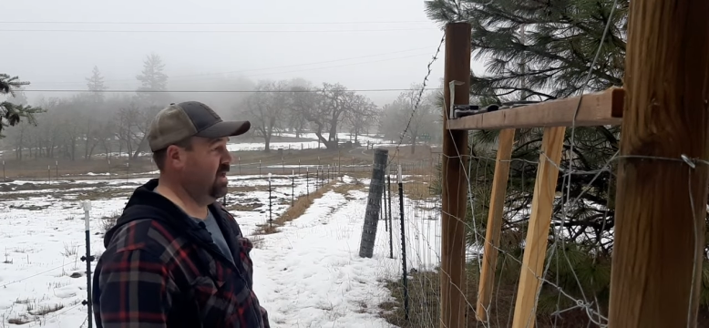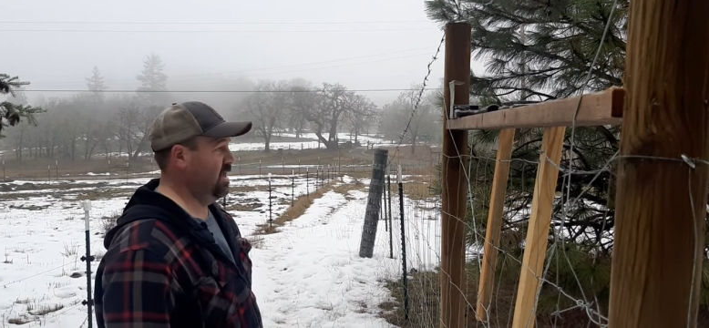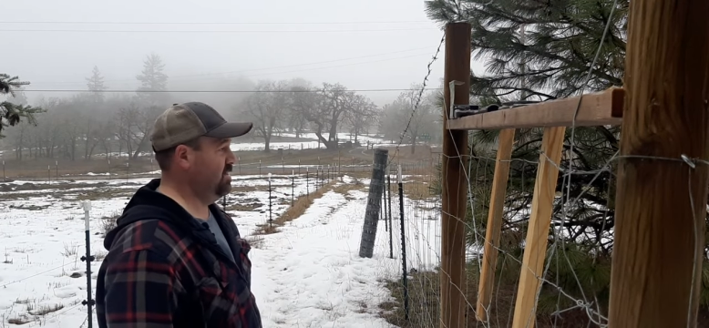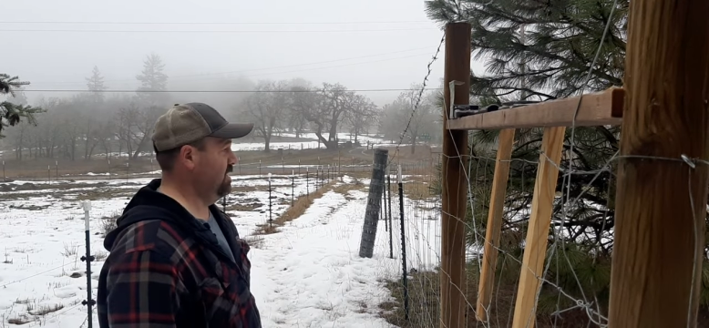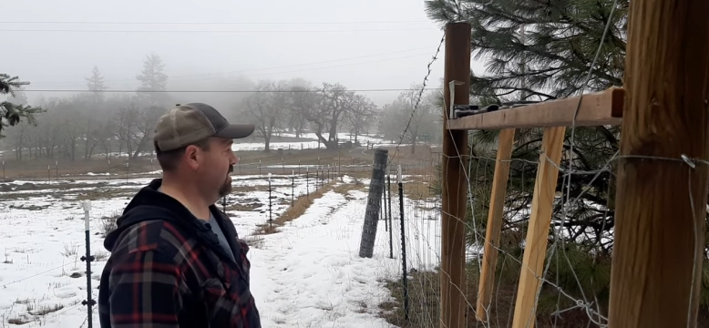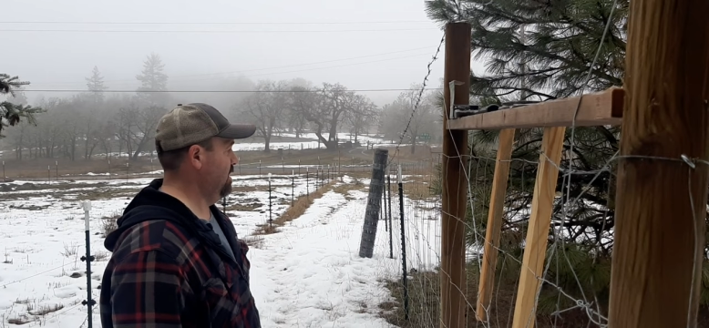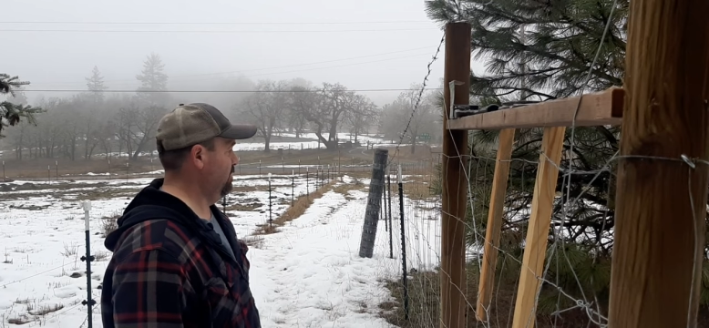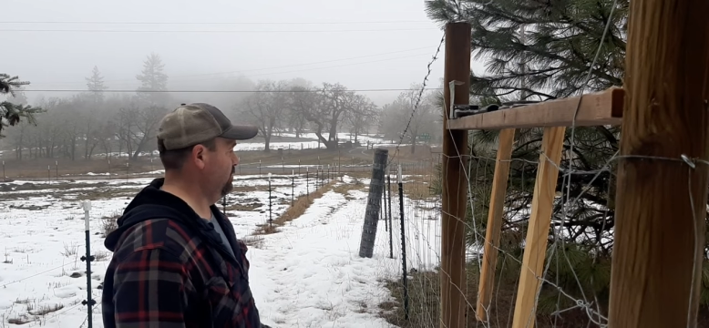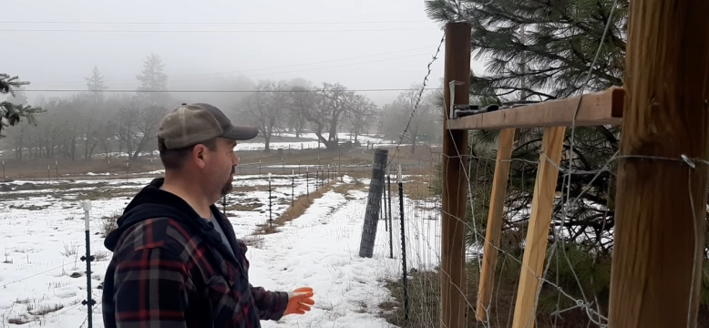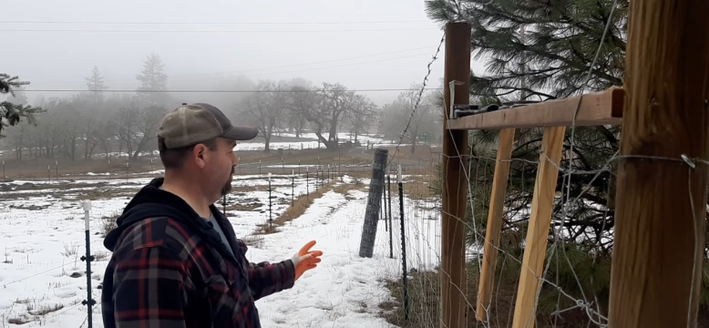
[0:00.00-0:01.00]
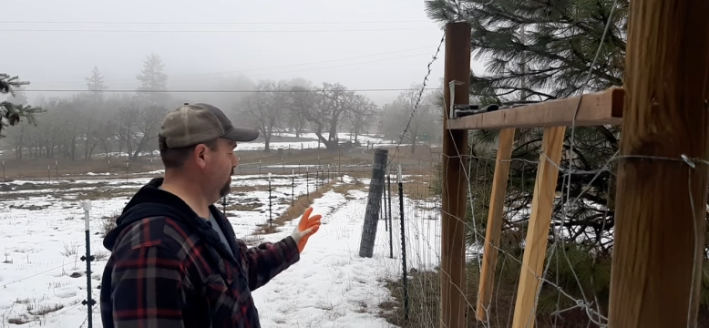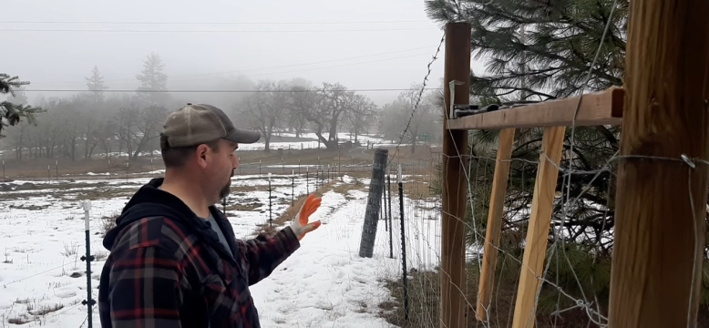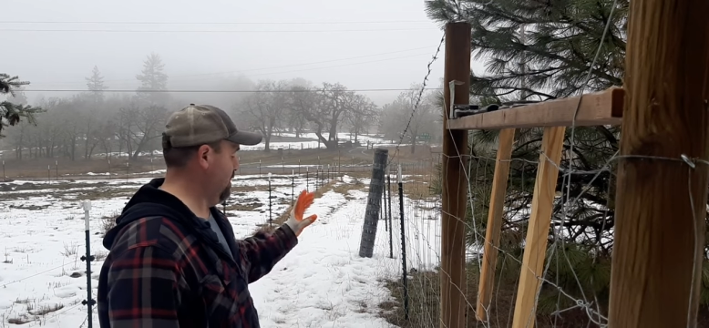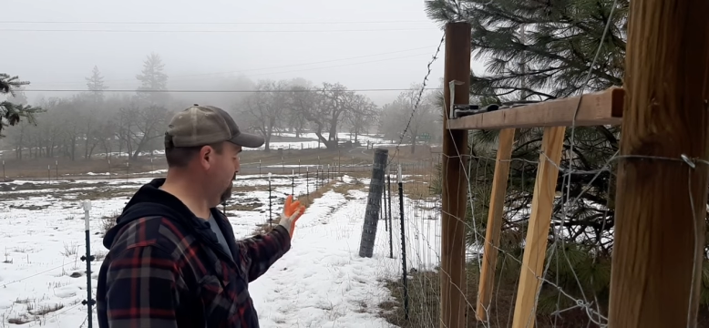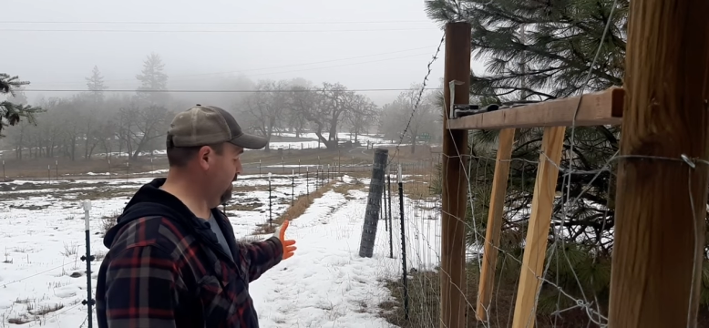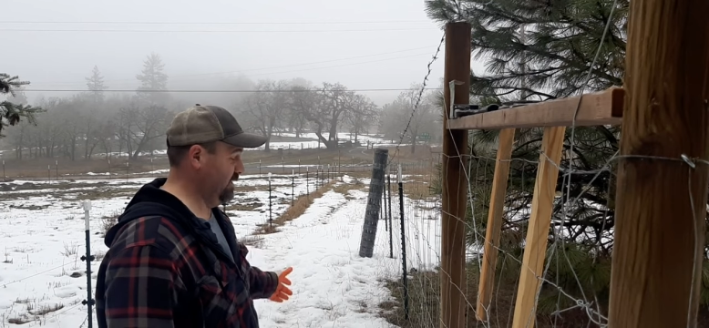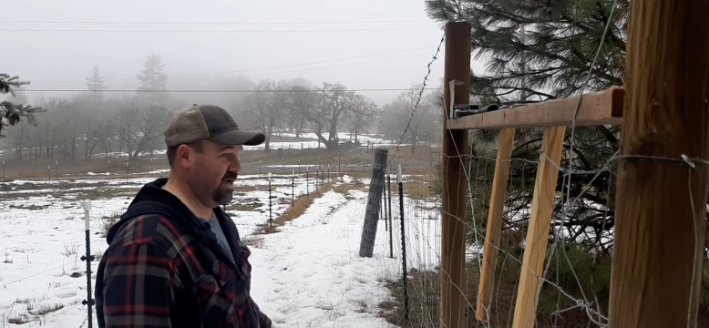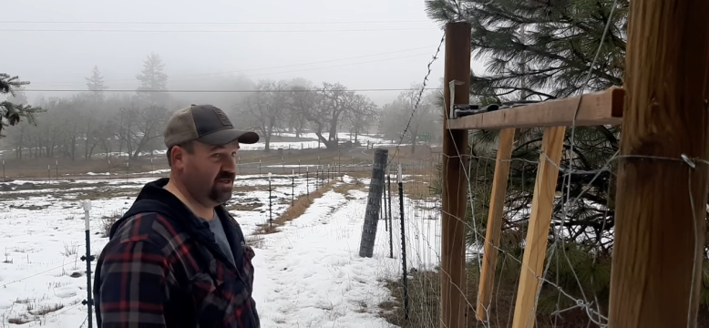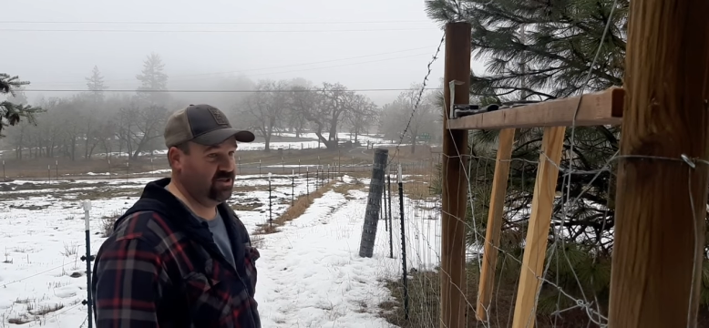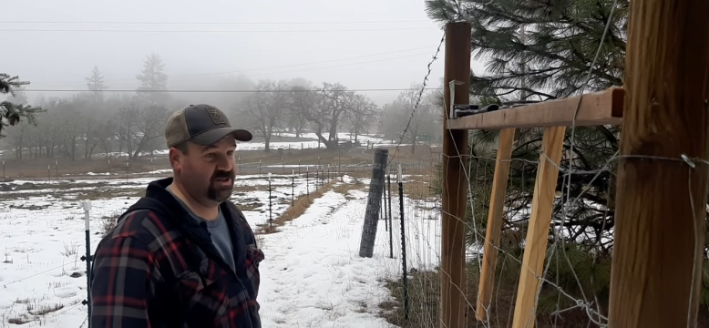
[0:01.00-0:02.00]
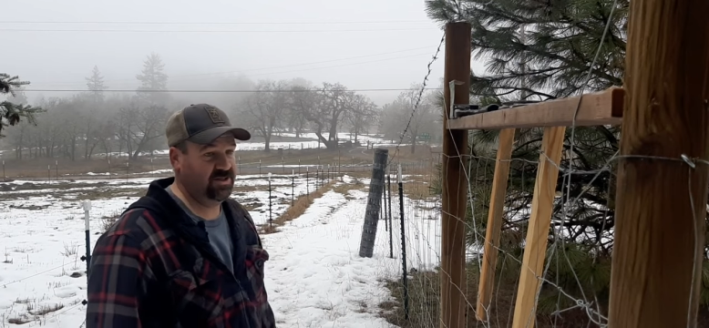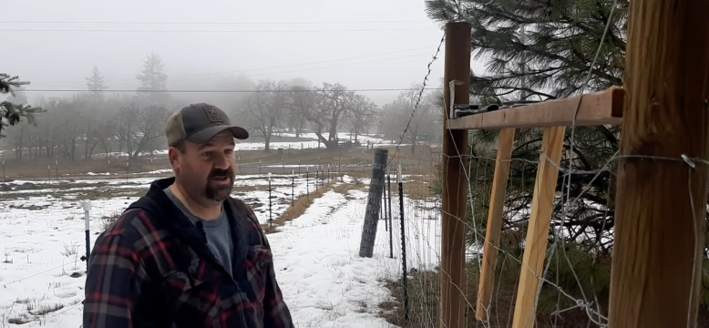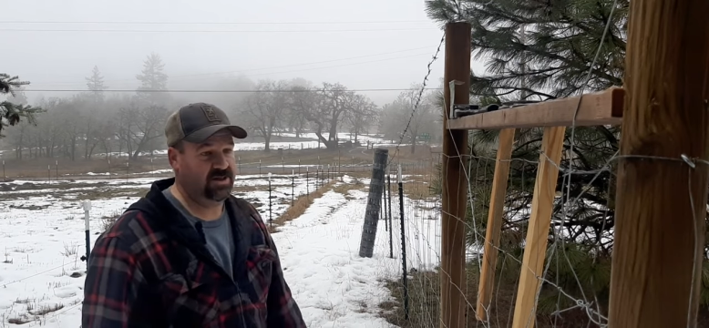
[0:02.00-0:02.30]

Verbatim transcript: And then I'll show you how I attach it.